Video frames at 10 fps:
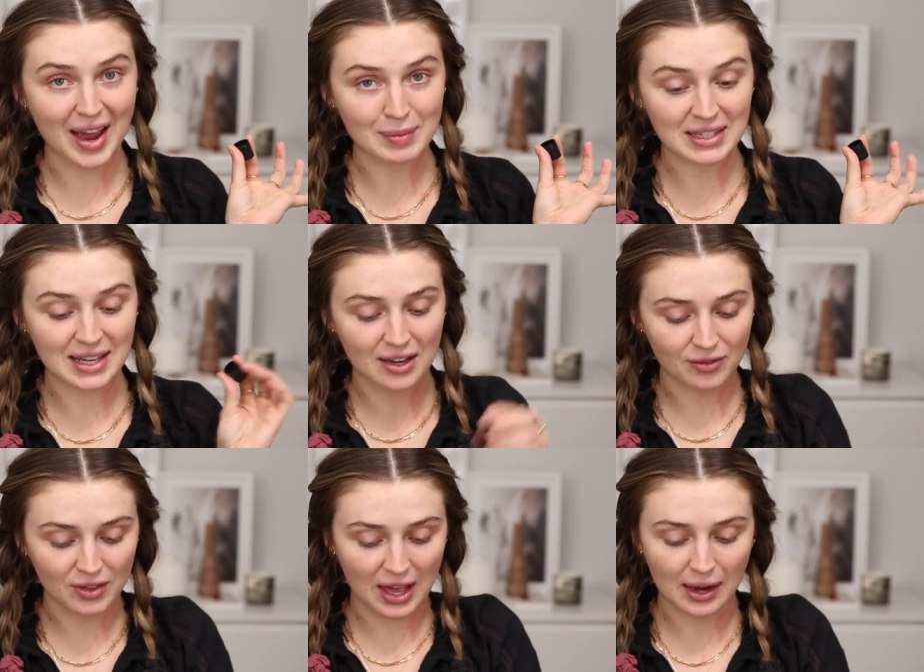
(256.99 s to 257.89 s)
I'm excited
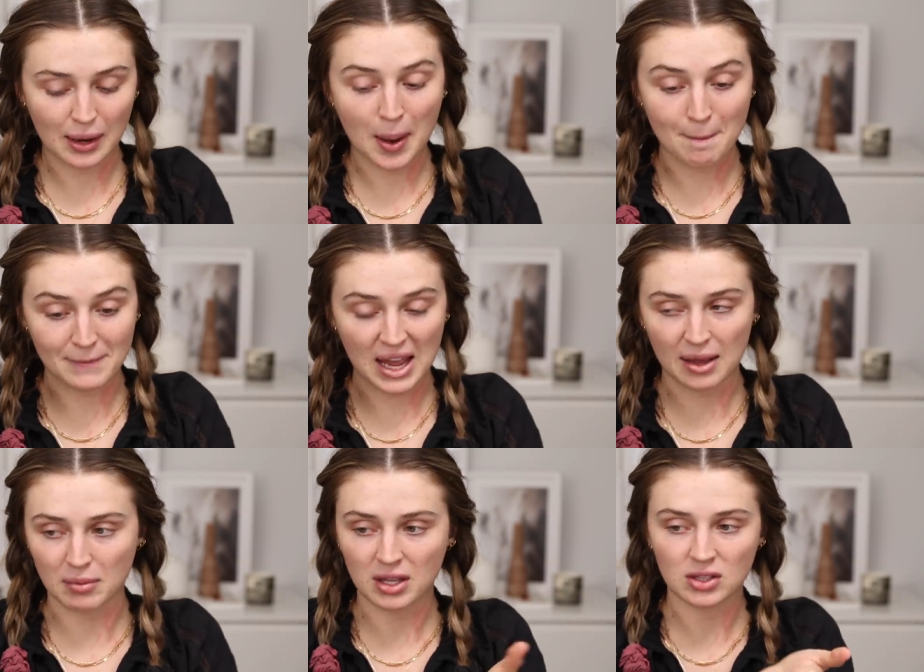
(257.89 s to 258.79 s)
for that,
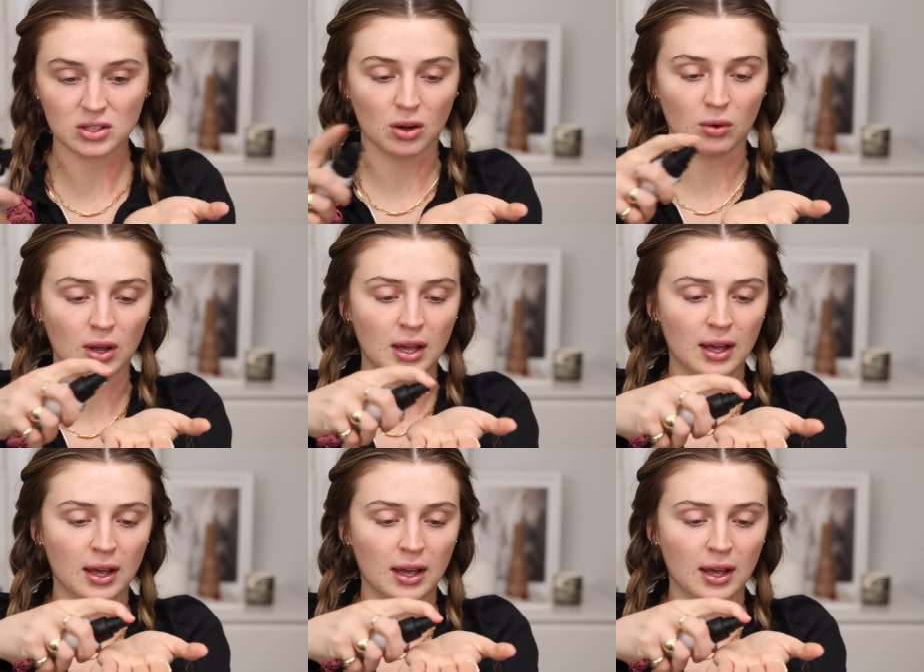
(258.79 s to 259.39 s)
ma'am. So